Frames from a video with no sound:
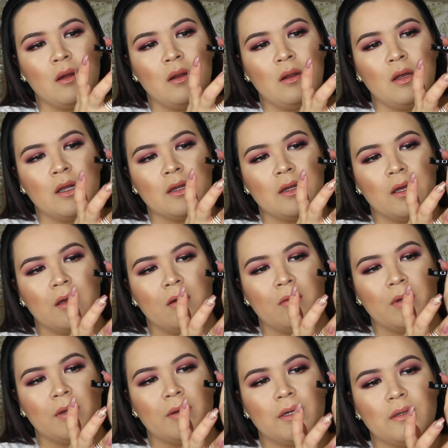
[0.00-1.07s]
look at that. Oh,
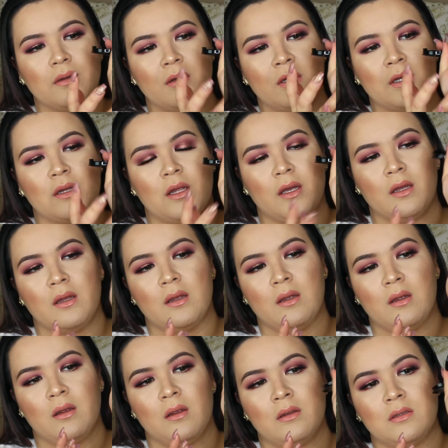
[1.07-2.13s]
look at that.
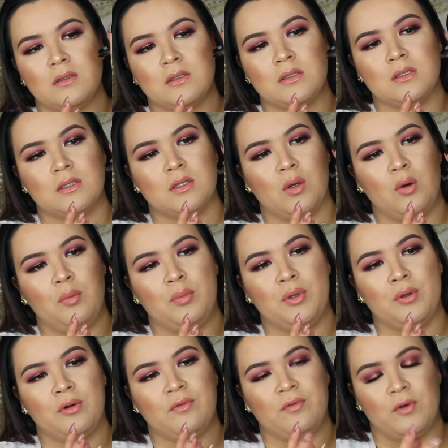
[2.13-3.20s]
So
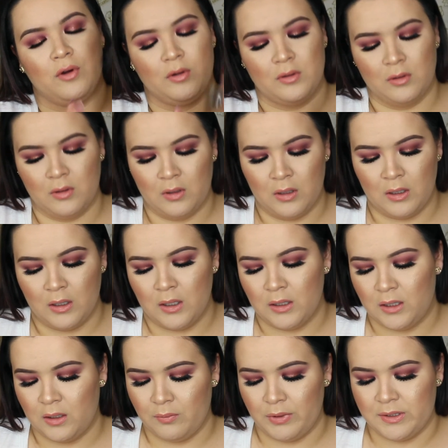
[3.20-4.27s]
beautiful.
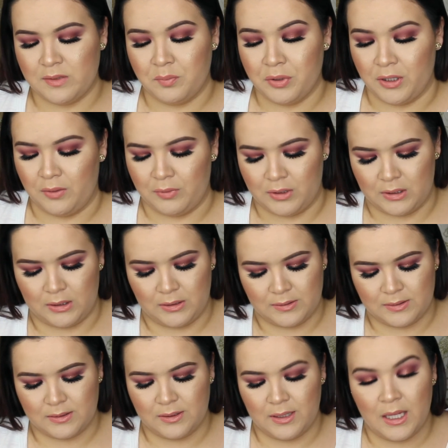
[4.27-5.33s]
Can't wait to play with
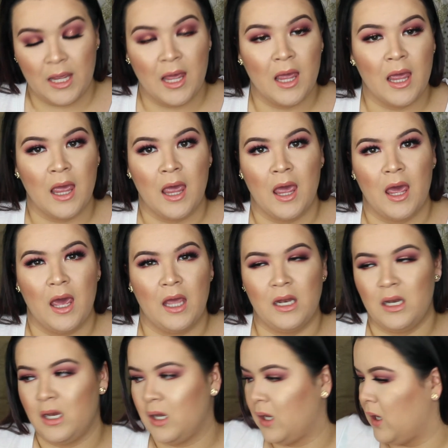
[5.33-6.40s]
these.
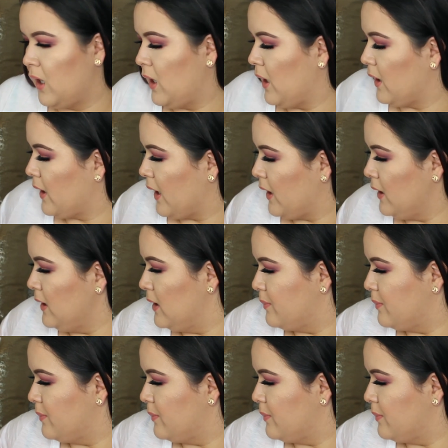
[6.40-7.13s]
And then I got a